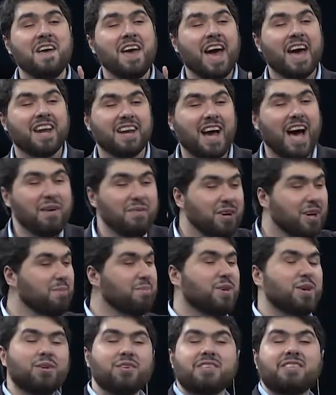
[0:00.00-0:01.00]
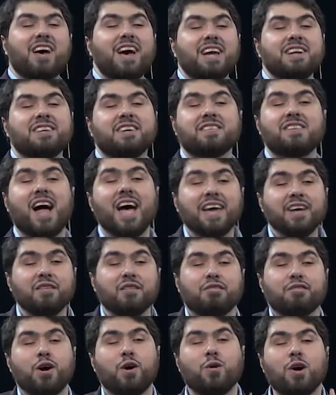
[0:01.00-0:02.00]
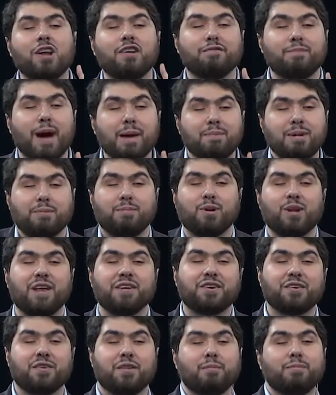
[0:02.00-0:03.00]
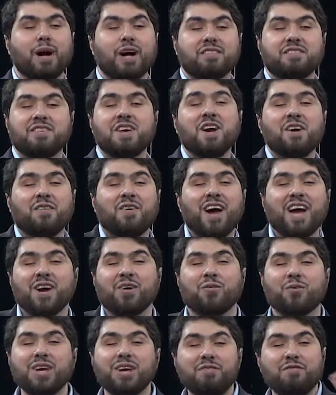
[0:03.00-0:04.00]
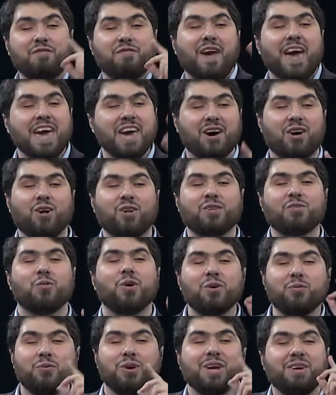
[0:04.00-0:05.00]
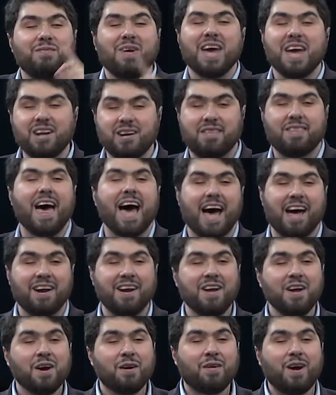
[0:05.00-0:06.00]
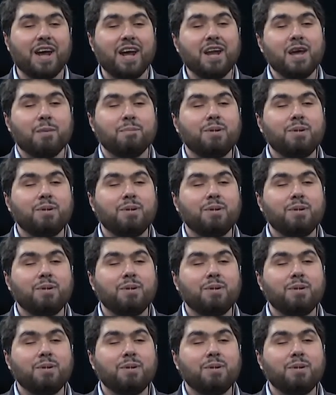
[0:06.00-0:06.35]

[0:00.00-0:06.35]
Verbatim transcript: And I'm a computer scientist. I can throw all of my people under the bus, right? We failed when we made that, right?